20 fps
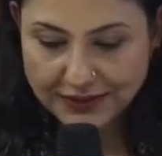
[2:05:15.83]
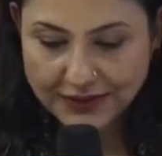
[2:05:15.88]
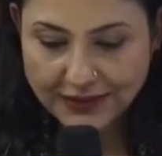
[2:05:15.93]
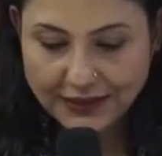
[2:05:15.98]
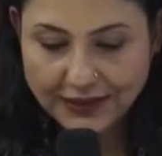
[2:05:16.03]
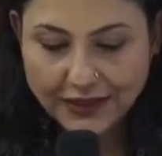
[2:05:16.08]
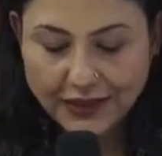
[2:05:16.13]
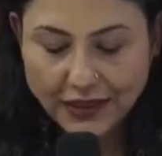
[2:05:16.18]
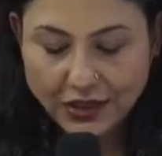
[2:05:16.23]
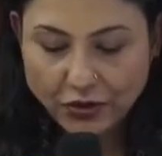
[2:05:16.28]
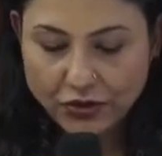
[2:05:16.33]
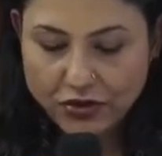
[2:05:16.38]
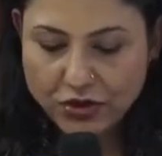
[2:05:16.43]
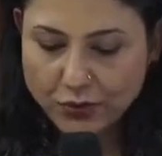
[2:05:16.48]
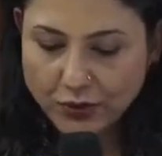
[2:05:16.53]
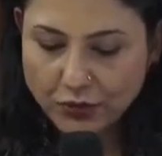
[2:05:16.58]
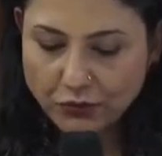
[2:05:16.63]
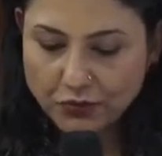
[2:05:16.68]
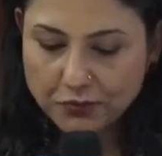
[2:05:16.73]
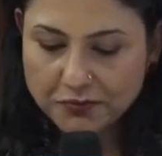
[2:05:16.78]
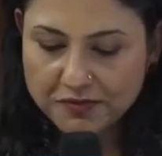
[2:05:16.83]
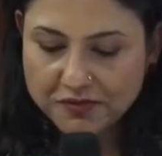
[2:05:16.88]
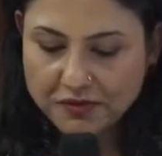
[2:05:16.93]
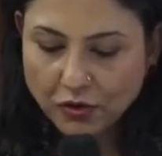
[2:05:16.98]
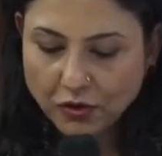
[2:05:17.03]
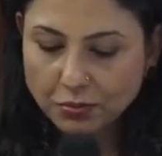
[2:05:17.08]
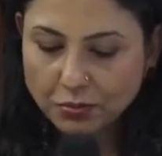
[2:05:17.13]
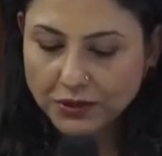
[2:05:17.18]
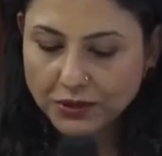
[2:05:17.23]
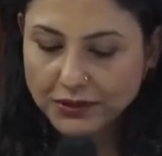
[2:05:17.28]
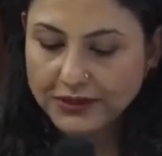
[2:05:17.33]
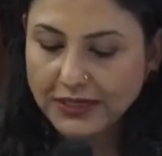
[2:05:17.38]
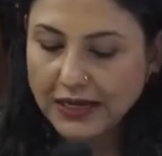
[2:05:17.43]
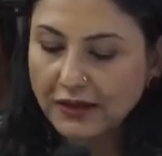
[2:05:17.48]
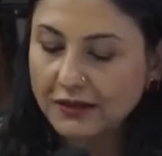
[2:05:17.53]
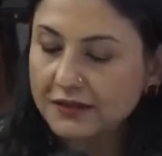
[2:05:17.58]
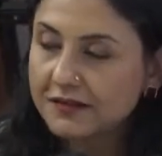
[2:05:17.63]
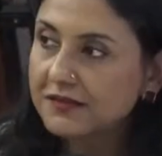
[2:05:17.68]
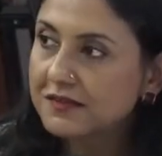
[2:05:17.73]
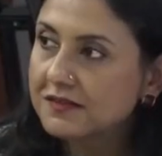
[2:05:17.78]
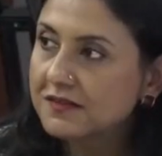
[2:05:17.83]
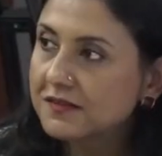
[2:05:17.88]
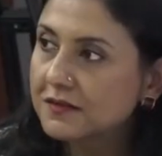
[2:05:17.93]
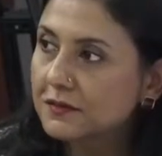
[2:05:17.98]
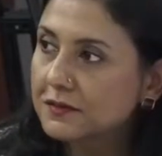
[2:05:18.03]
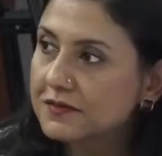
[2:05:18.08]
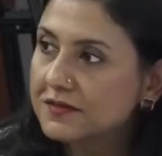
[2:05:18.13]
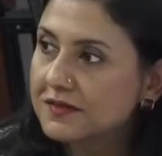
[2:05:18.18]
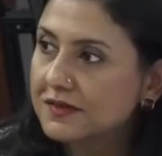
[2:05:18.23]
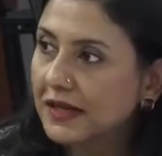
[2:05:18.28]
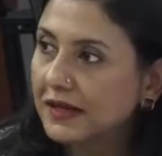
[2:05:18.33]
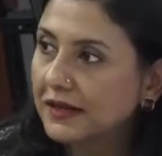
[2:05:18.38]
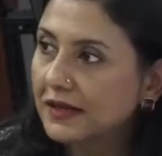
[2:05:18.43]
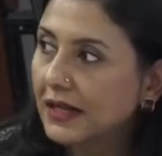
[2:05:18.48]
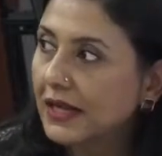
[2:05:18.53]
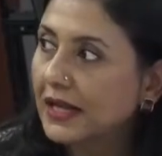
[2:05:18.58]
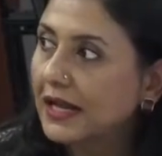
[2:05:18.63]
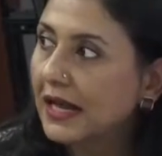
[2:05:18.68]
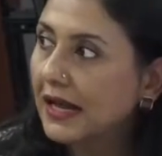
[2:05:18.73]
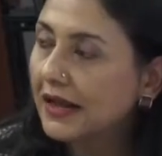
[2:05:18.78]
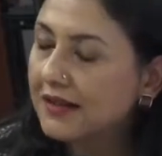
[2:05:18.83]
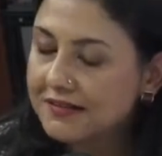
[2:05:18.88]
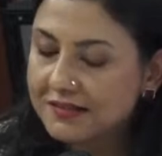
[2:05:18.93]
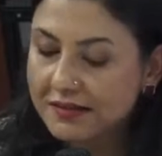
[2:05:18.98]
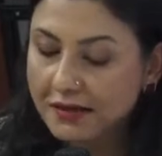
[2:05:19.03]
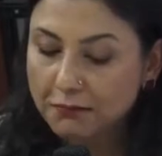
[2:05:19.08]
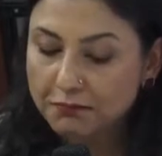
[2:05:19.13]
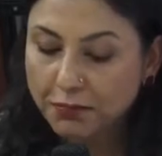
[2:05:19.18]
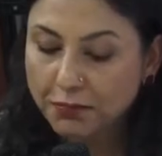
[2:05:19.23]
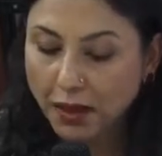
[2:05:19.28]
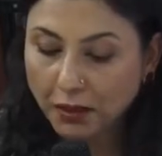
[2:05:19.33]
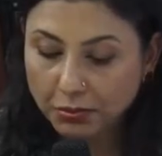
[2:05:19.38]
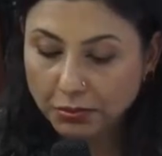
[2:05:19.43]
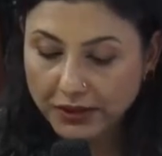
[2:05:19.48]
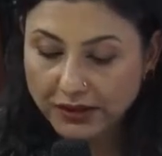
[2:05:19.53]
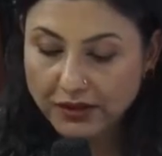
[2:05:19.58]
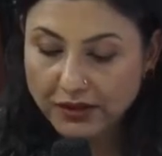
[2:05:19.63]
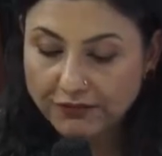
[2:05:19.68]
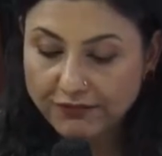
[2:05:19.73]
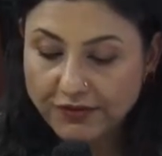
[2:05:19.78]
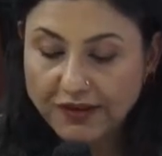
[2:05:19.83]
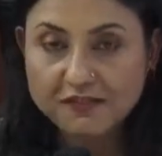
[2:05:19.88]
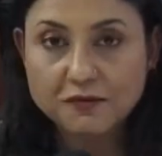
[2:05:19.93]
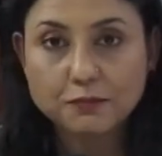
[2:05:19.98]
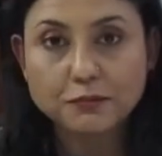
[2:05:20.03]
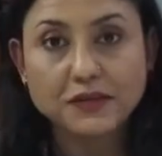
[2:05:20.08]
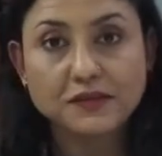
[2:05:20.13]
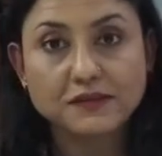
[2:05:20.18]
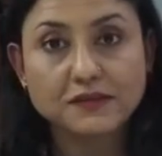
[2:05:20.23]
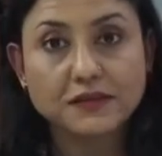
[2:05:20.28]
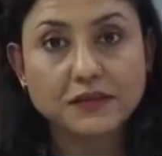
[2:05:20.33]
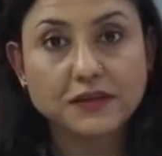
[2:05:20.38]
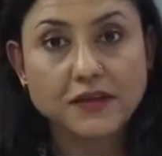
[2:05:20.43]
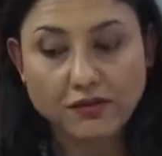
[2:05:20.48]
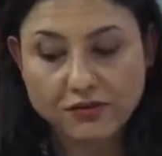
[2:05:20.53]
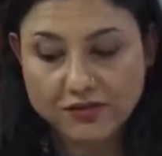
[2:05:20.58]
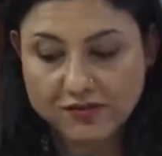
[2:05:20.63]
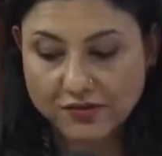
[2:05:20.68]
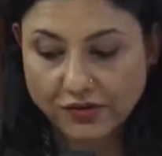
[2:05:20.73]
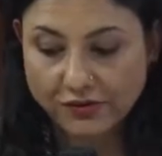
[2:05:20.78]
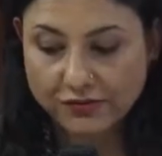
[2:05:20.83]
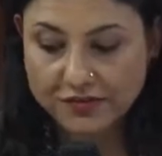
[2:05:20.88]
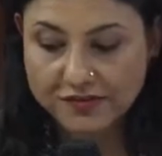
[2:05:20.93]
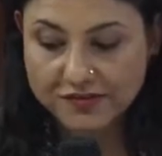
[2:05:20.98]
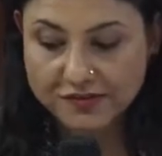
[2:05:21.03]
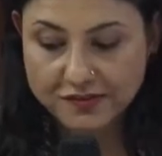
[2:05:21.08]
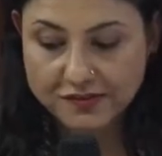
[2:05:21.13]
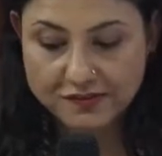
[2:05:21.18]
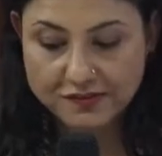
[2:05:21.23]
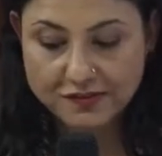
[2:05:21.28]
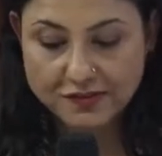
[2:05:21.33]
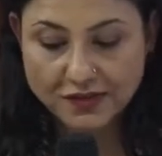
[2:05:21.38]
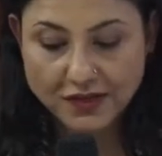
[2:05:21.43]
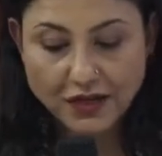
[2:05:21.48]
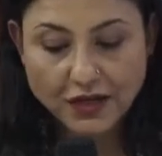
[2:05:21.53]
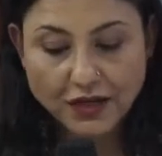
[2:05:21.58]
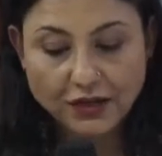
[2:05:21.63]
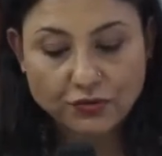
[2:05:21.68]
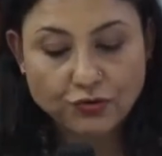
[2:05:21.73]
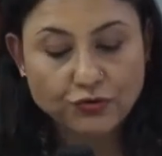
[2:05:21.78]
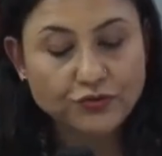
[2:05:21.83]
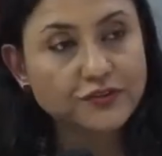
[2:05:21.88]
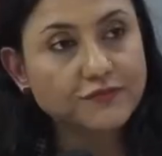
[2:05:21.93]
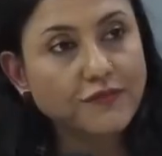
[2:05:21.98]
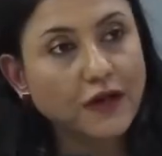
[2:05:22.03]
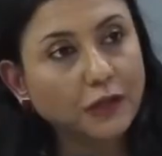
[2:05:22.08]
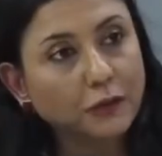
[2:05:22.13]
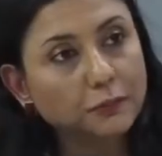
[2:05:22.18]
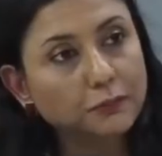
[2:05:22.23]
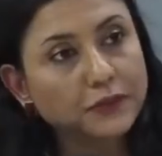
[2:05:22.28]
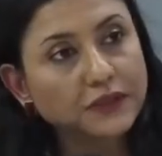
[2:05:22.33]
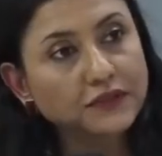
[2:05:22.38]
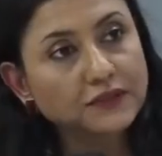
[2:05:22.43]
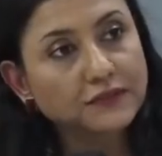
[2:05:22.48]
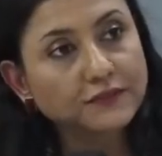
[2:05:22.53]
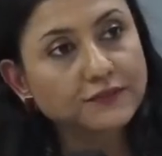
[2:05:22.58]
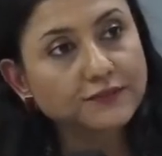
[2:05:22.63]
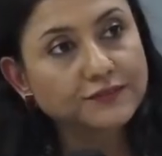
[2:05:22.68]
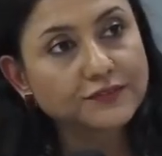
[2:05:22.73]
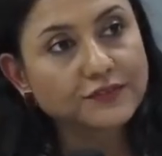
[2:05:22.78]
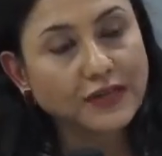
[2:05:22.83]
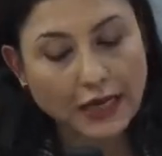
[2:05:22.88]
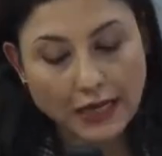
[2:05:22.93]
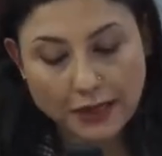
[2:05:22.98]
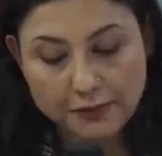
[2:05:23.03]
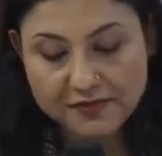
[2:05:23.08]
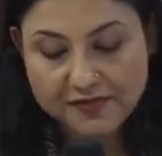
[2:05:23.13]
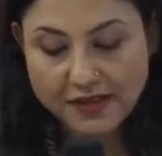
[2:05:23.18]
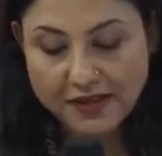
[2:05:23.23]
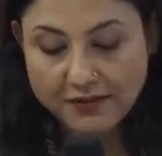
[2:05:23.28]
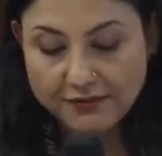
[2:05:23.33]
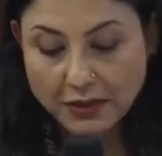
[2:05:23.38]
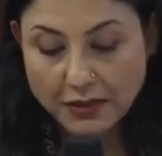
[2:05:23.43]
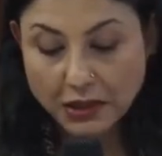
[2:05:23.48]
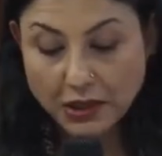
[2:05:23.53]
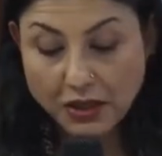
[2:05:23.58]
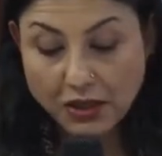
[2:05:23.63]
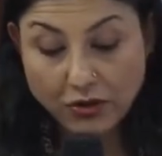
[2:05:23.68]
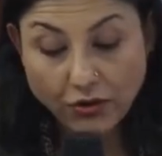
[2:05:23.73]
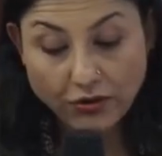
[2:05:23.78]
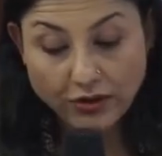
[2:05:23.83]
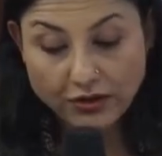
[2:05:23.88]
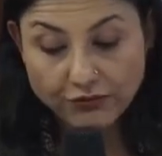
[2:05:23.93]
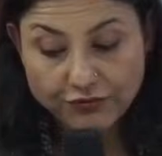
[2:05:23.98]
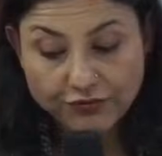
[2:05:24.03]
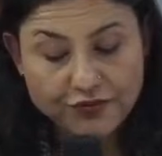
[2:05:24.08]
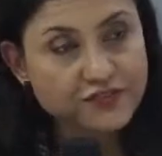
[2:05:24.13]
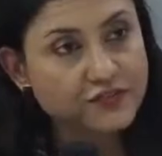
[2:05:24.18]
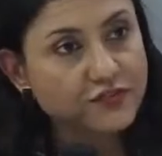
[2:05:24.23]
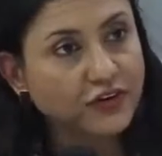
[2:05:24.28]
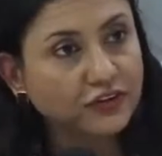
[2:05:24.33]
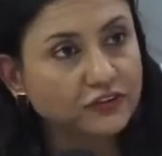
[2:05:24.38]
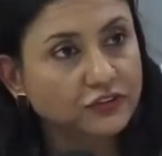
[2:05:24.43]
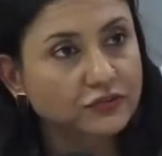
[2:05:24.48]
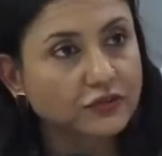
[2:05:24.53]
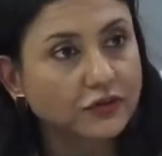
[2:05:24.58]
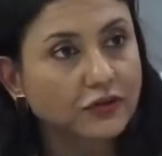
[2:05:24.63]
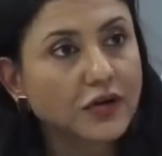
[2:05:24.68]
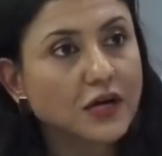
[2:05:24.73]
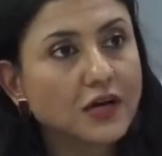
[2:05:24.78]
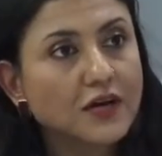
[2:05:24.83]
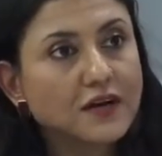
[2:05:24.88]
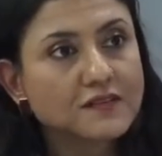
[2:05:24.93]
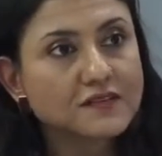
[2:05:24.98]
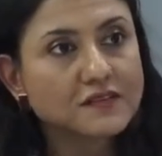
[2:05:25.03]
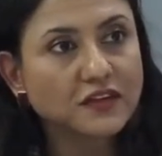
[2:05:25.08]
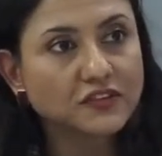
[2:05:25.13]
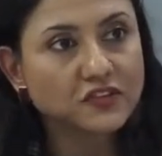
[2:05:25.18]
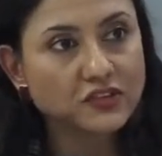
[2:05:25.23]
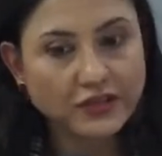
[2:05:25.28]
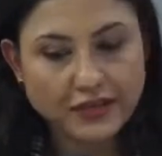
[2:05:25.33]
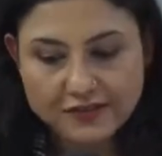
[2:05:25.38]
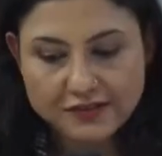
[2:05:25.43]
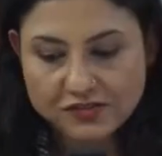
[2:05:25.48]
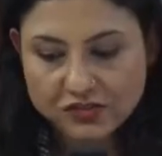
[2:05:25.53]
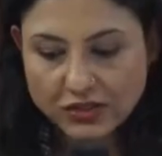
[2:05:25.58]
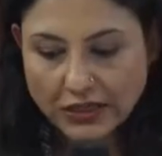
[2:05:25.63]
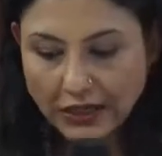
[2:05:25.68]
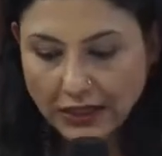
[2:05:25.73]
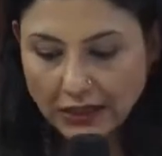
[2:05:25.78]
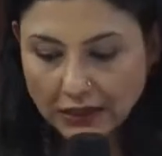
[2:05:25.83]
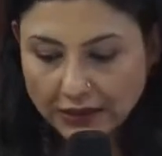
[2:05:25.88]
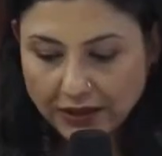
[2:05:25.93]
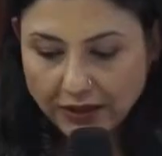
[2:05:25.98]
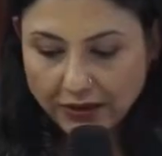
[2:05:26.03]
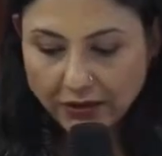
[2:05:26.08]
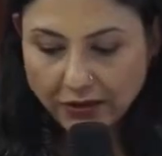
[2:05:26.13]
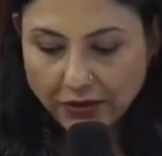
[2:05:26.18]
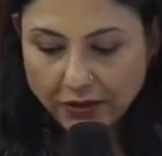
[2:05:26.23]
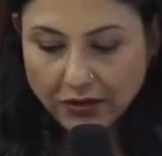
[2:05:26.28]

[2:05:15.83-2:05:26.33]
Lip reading: UN Women's global analysis shows that enhancing public investment in care services through development of time-saving care infrastructure, such as childcare,